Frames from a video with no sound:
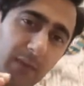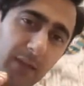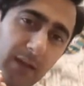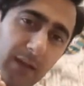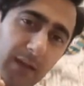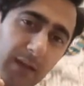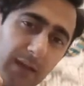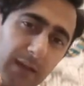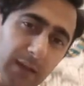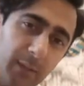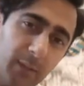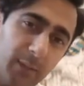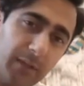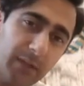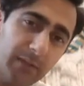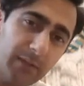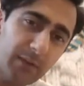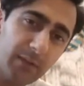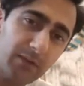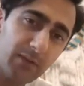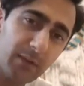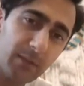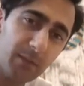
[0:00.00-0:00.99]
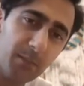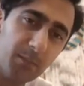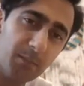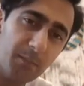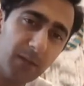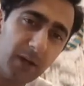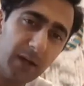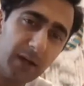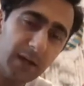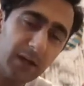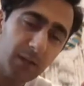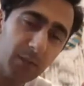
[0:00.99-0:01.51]
I believe there's some
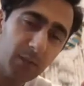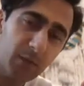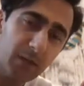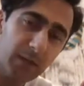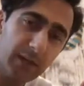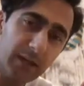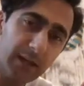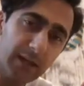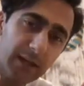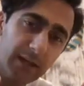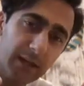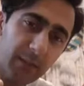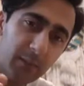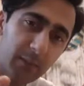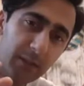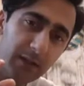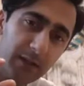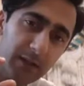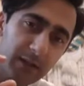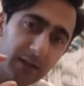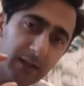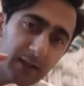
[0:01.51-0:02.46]
bergamot in here, but